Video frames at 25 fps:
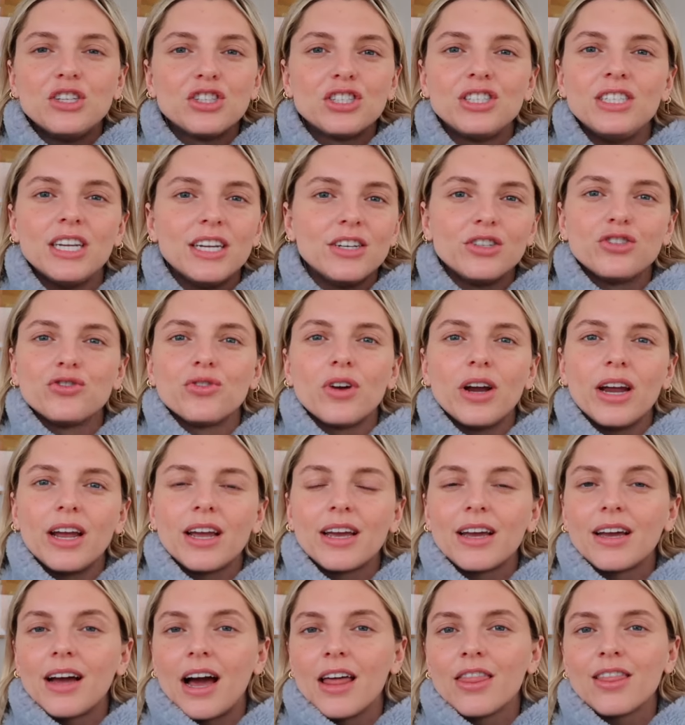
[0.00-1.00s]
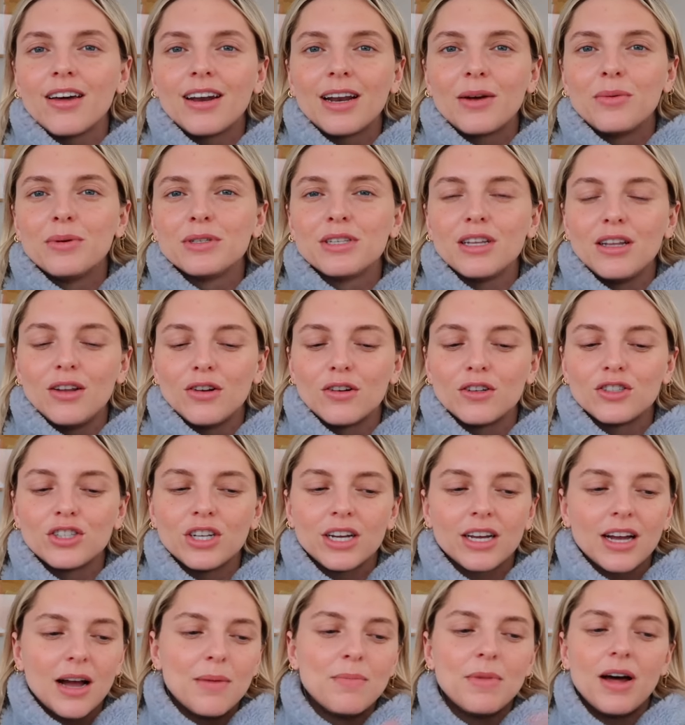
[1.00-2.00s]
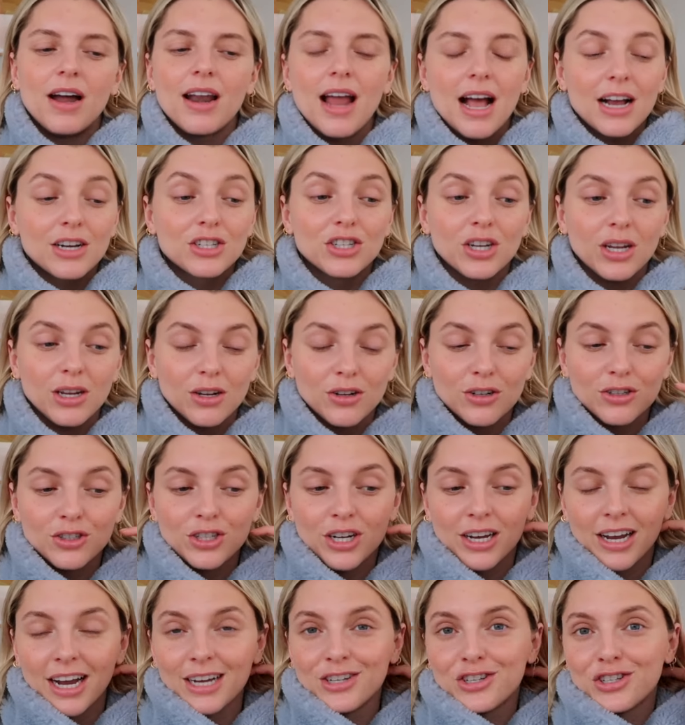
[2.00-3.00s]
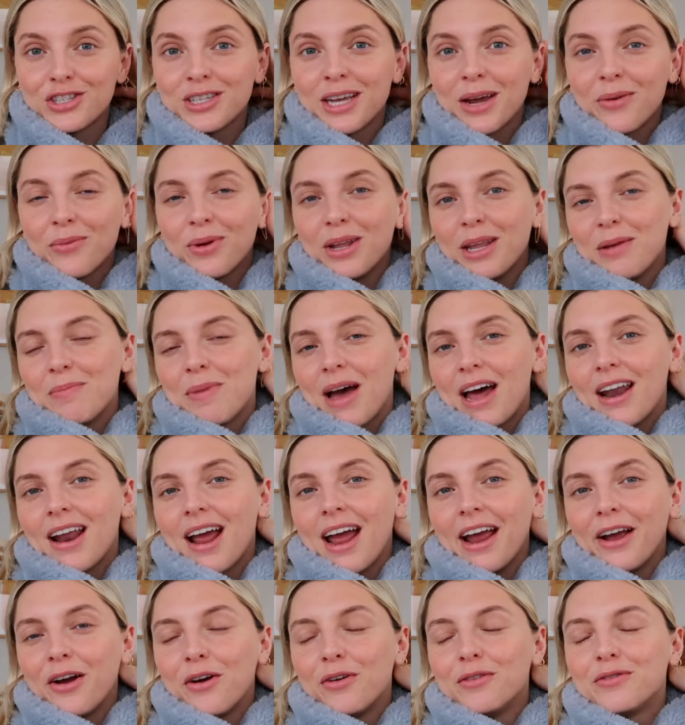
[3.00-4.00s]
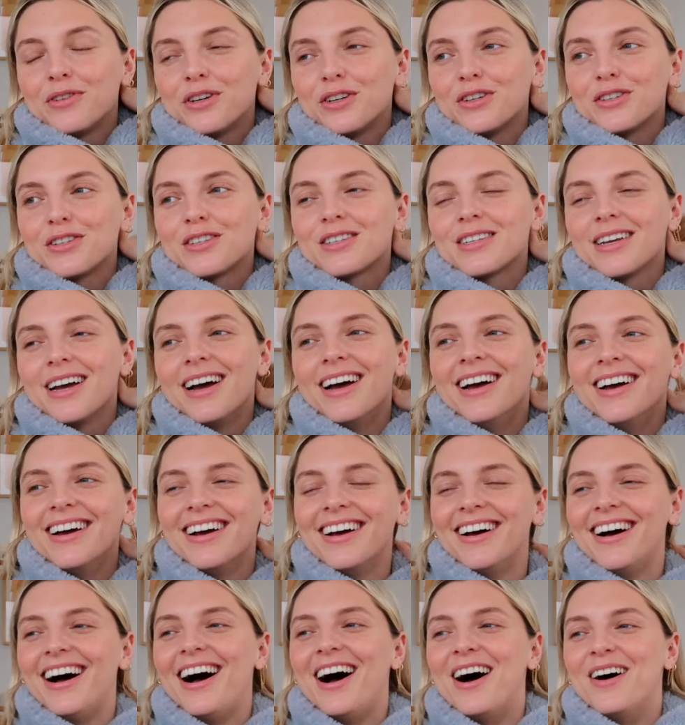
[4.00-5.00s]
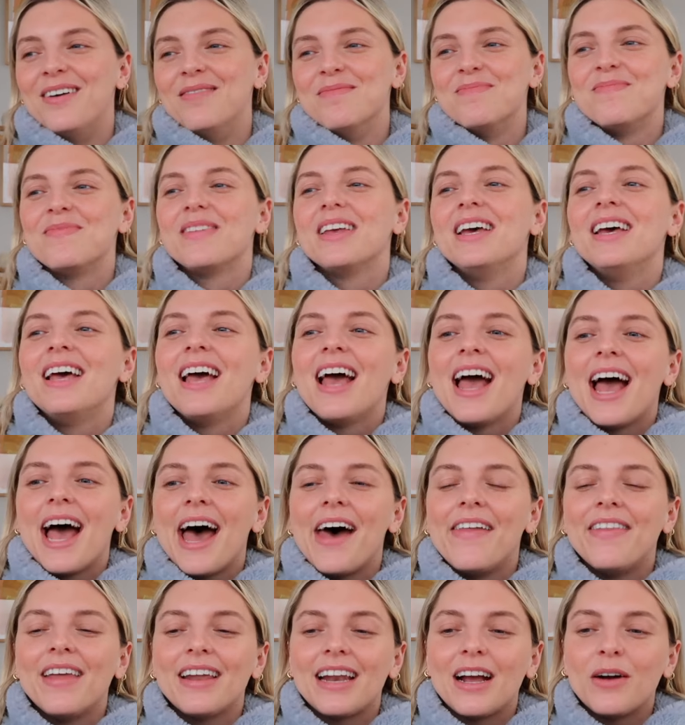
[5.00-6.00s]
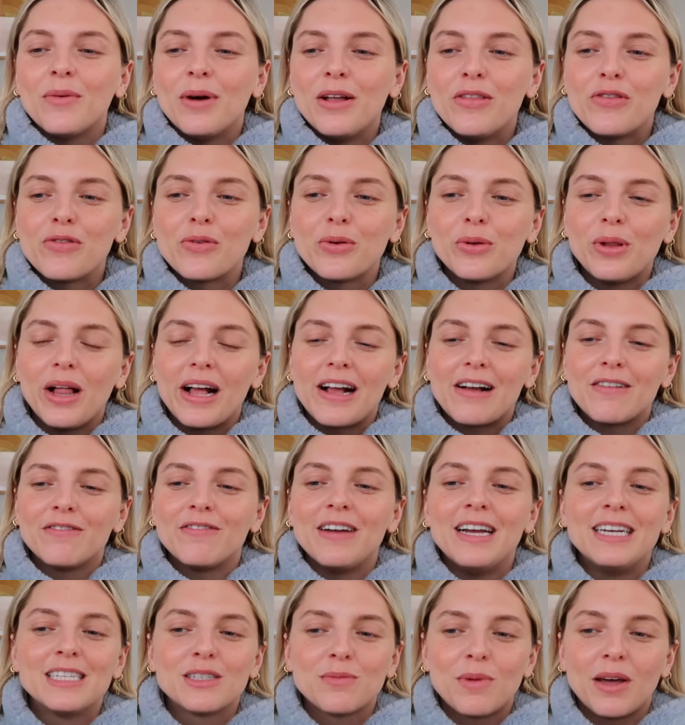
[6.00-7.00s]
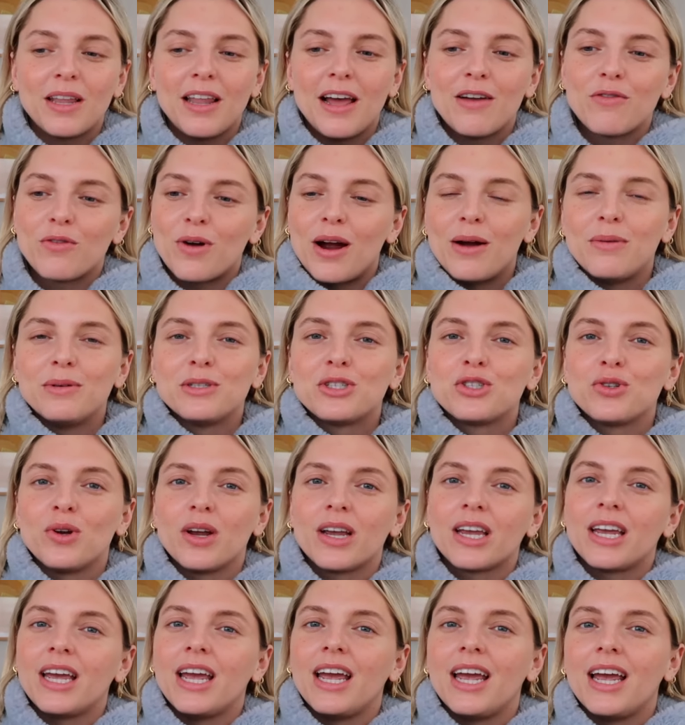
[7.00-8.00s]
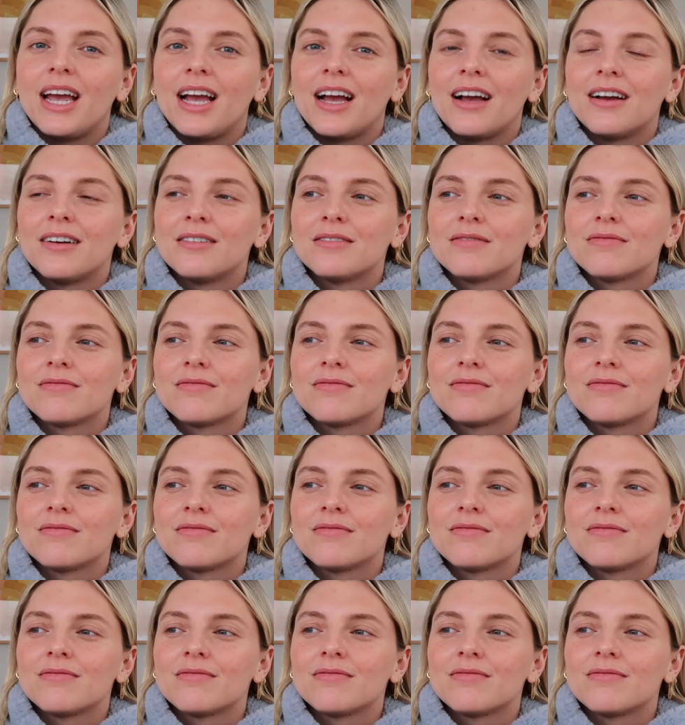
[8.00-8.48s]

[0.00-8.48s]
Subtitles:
just didn't drink. I thought I was allergic. I'm not actually allergic. I just get really bad hangovers. And then I went through like a phase of my life where I was drinking,